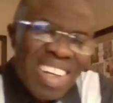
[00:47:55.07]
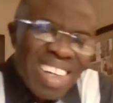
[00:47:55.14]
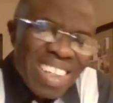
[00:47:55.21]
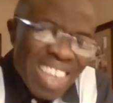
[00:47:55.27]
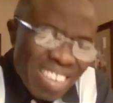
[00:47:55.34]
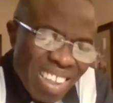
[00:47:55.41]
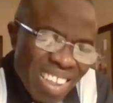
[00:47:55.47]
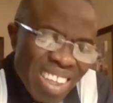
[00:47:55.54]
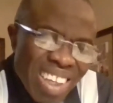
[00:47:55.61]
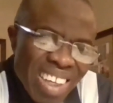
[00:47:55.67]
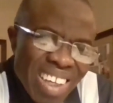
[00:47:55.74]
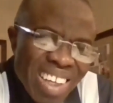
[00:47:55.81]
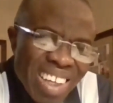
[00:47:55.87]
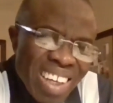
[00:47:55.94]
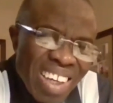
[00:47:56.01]
And that's
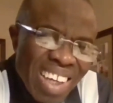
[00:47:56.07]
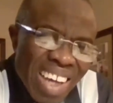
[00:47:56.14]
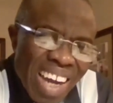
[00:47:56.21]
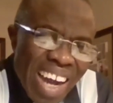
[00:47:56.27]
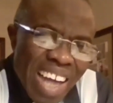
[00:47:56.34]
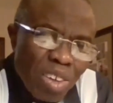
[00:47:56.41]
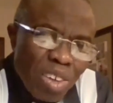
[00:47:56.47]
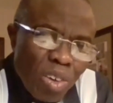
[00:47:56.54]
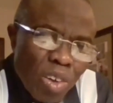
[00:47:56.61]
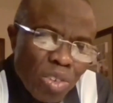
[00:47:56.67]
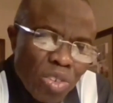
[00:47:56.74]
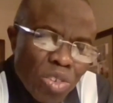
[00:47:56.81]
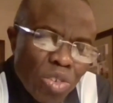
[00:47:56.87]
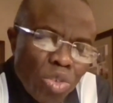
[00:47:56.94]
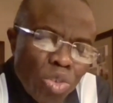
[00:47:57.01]
a, a, a hard
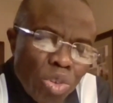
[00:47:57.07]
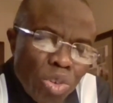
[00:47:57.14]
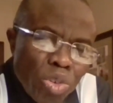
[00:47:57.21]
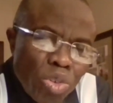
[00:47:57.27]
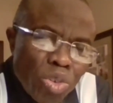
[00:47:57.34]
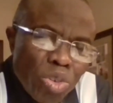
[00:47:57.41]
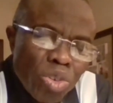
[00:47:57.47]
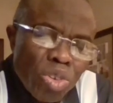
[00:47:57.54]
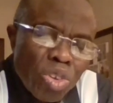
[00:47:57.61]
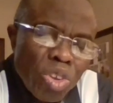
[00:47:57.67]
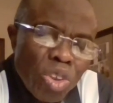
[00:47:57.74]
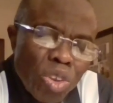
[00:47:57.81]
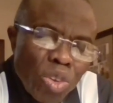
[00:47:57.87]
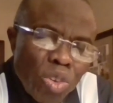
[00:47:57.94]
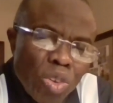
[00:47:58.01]
not truth
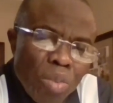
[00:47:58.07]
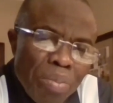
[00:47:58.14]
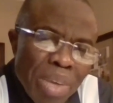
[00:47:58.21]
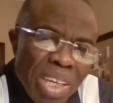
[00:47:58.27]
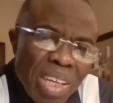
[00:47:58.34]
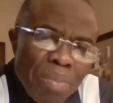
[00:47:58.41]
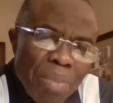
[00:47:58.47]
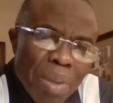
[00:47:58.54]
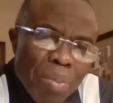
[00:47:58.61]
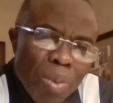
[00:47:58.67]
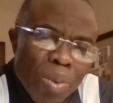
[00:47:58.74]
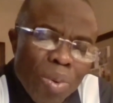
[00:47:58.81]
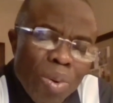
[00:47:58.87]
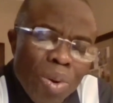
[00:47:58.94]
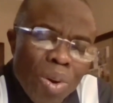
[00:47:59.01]
to many
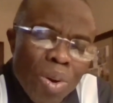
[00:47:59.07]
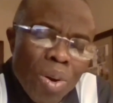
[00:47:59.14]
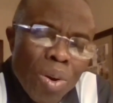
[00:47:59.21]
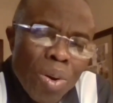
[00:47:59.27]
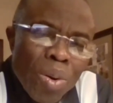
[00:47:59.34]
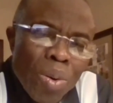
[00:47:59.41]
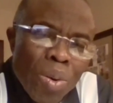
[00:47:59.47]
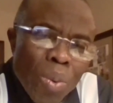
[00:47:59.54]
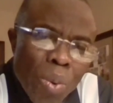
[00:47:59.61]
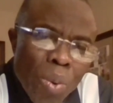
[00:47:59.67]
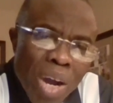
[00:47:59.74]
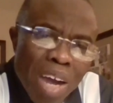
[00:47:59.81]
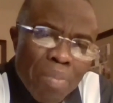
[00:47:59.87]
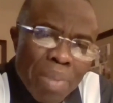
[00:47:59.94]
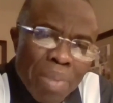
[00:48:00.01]
people
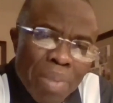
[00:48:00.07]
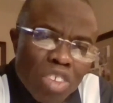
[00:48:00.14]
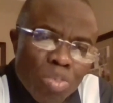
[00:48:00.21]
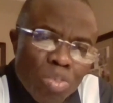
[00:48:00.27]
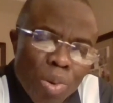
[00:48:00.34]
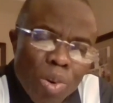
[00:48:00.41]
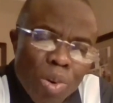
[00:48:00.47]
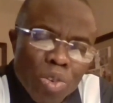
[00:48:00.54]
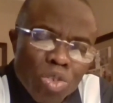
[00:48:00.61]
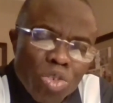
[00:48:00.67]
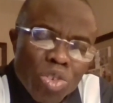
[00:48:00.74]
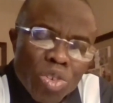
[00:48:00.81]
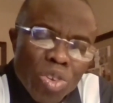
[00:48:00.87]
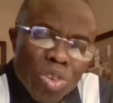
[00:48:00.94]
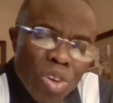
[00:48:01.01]
who have been
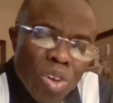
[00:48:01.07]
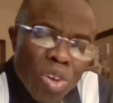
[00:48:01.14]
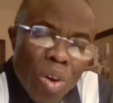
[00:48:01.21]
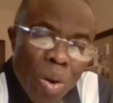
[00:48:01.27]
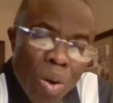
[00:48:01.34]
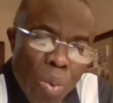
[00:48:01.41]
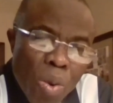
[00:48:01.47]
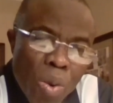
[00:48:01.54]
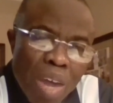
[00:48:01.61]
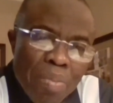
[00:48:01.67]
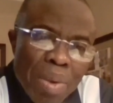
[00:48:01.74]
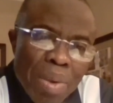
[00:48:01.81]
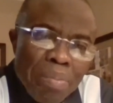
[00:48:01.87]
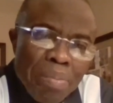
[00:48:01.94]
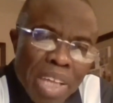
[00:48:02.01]
exposed or who
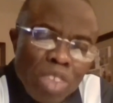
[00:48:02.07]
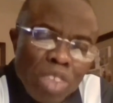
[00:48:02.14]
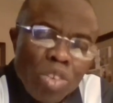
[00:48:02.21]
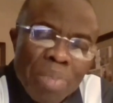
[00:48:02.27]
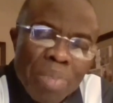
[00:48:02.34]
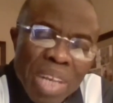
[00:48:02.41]
have been made to